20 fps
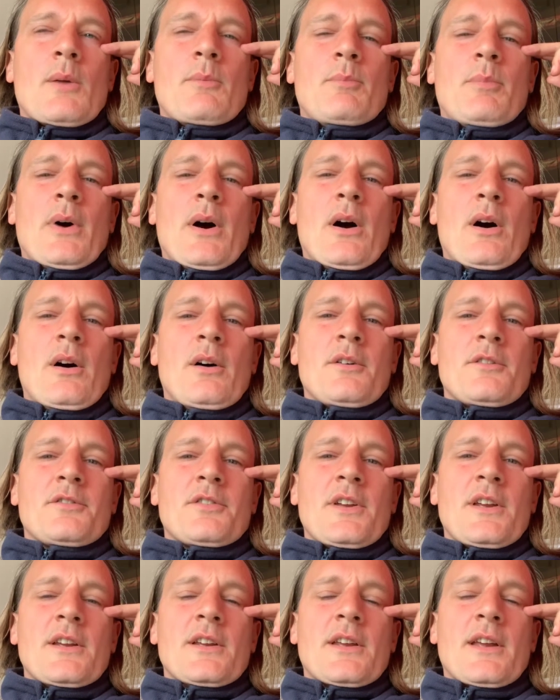part of
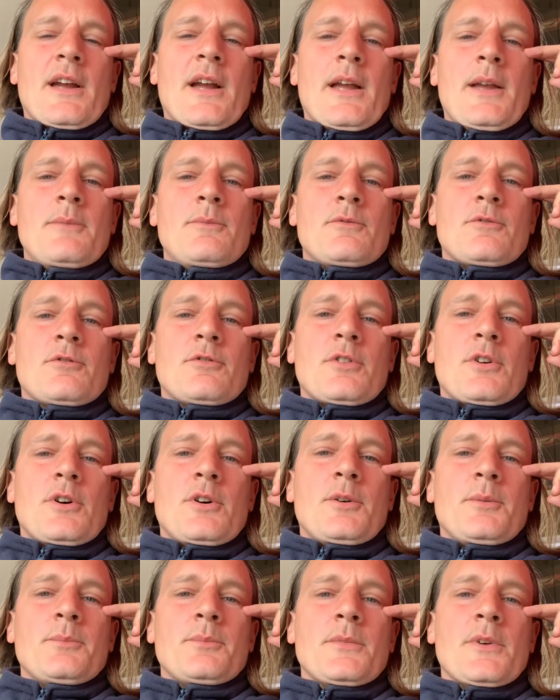it came
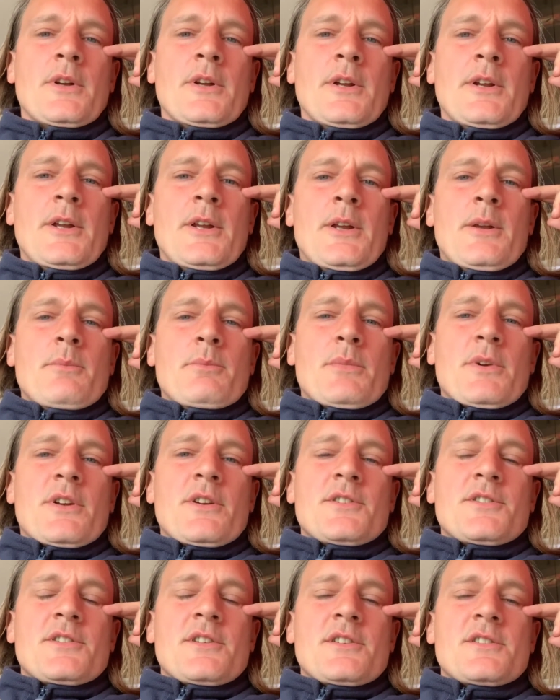from
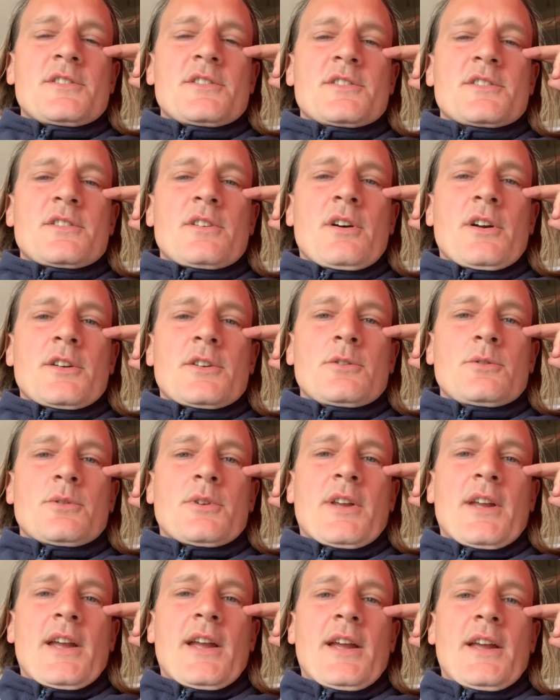because there's this guy called
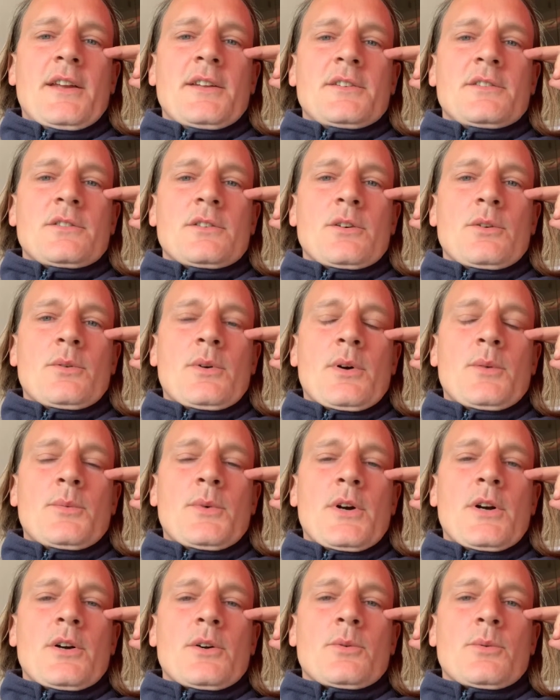Ken who I
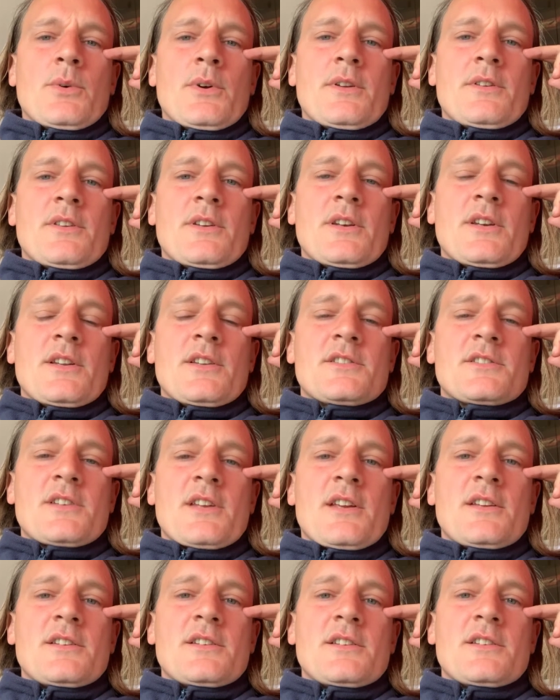work with, and he
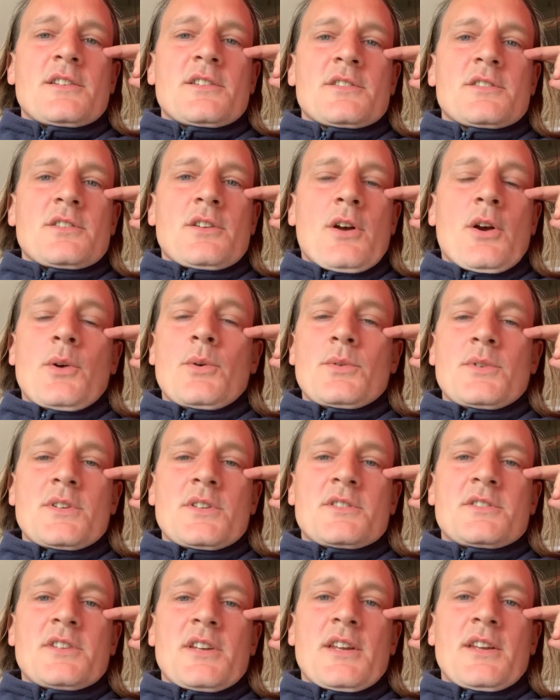said he doesn't own a
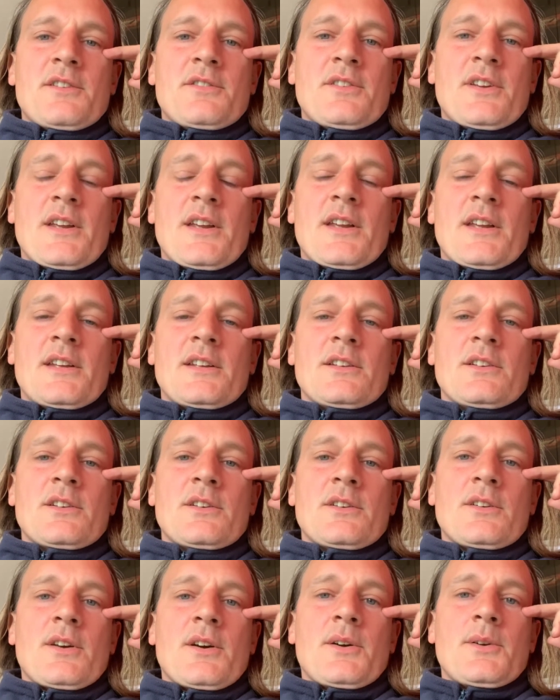TV.
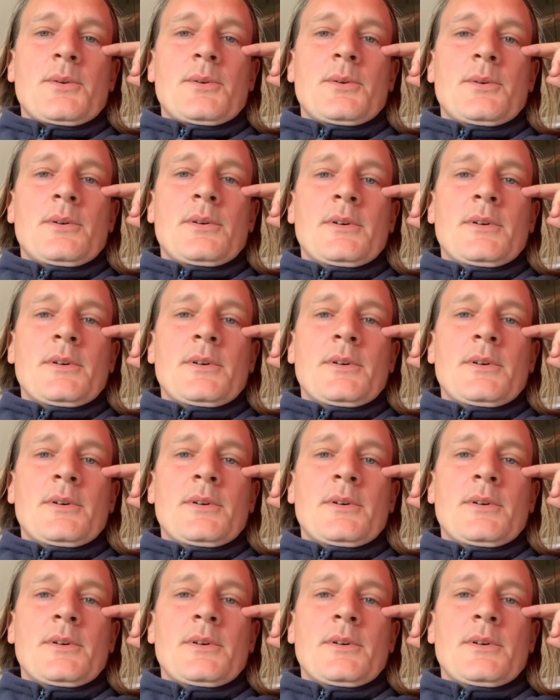You know,